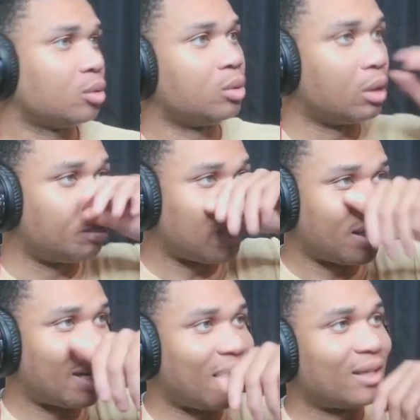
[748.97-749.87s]
We're going to play
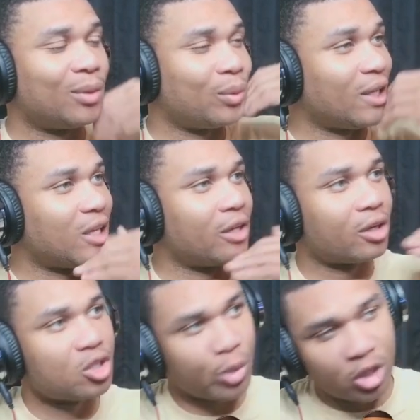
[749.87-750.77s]
Colleen Wing here
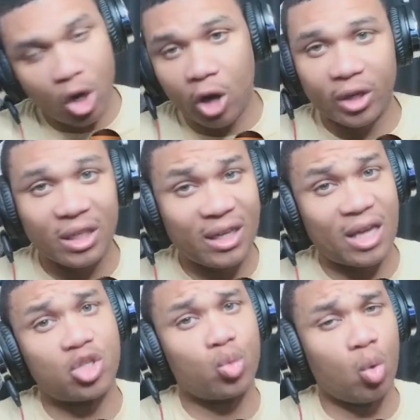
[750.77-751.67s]
because we're targeting
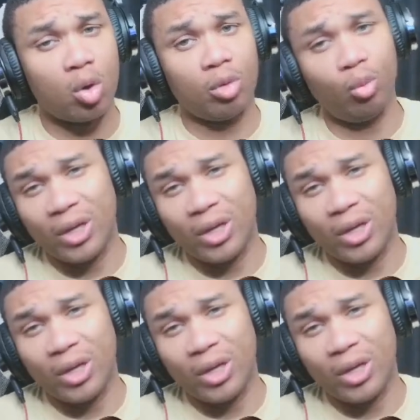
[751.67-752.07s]
that Swarm.